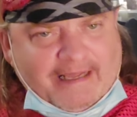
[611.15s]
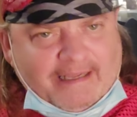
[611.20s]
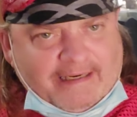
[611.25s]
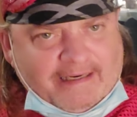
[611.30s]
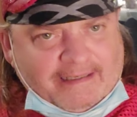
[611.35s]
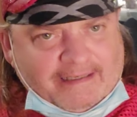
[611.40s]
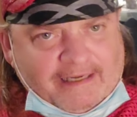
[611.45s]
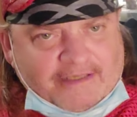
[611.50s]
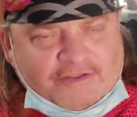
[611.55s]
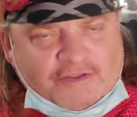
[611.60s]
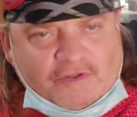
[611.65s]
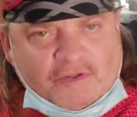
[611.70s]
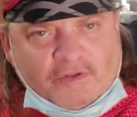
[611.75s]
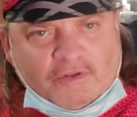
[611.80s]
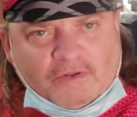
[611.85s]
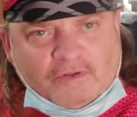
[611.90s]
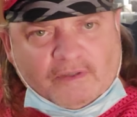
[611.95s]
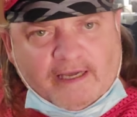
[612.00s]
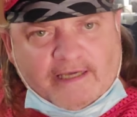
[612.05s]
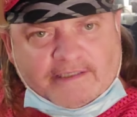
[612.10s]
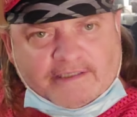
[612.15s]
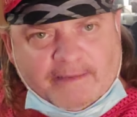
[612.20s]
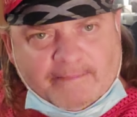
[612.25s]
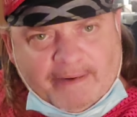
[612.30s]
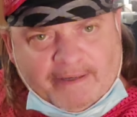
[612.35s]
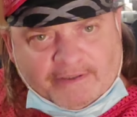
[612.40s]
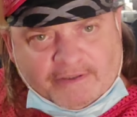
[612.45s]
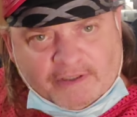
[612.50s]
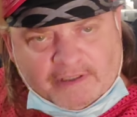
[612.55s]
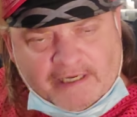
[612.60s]
electrical as
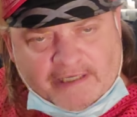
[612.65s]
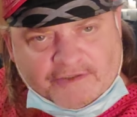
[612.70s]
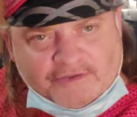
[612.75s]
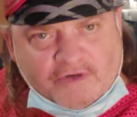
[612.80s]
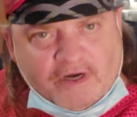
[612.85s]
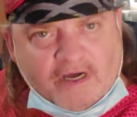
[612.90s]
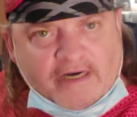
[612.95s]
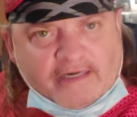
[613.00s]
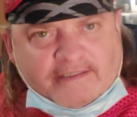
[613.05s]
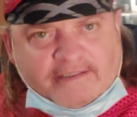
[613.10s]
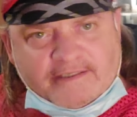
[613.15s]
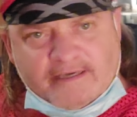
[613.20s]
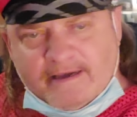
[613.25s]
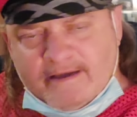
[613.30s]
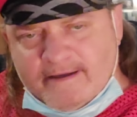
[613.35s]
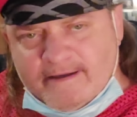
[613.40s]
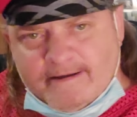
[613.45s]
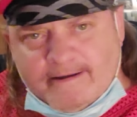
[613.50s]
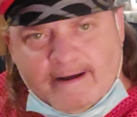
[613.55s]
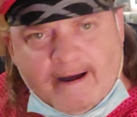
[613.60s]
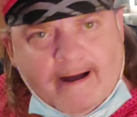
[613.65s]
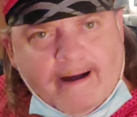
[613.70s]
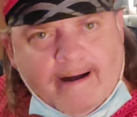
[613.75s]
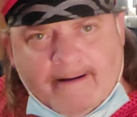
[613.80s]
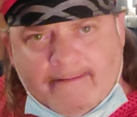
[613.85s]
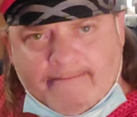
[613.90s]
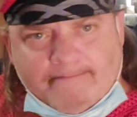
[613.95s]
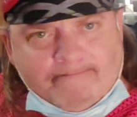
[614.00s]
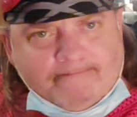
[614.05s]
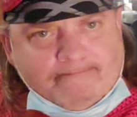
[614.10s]
compared to electronics,
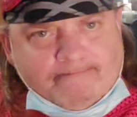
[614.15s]
um,